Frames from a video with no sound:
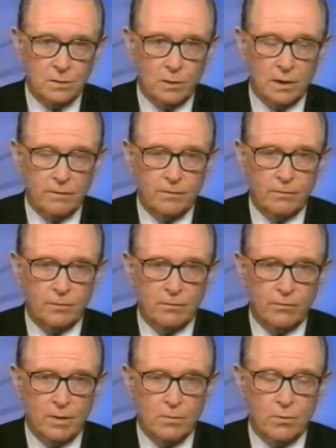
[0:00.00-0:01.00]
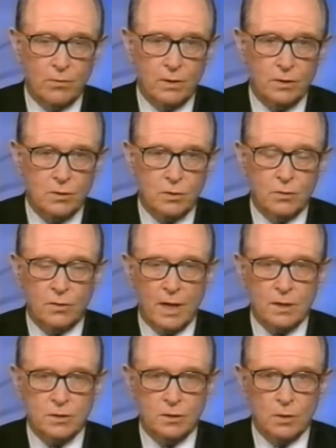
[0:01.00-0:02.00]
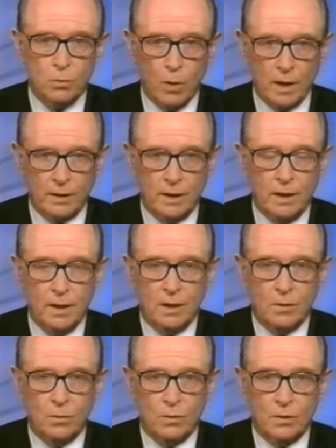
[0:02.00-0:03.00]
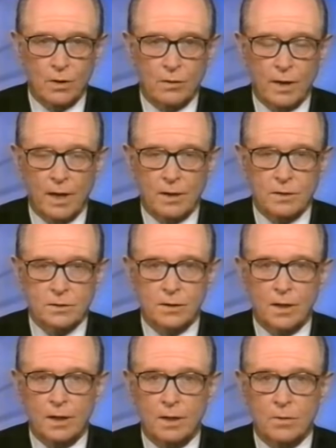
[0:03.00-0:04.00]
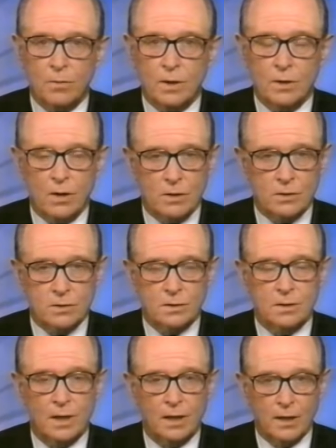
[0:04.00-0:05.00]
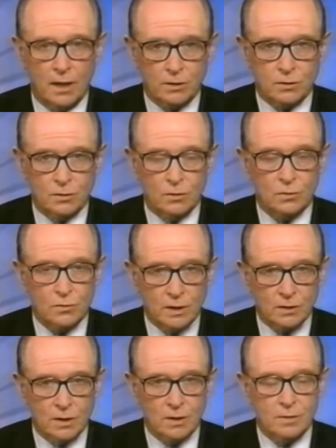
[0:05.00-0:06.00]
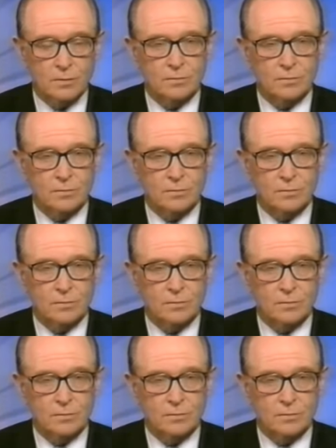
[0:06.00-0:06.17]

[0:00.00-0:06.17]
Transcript: 25th of February 2001 will go down as the day we lost a national treasure.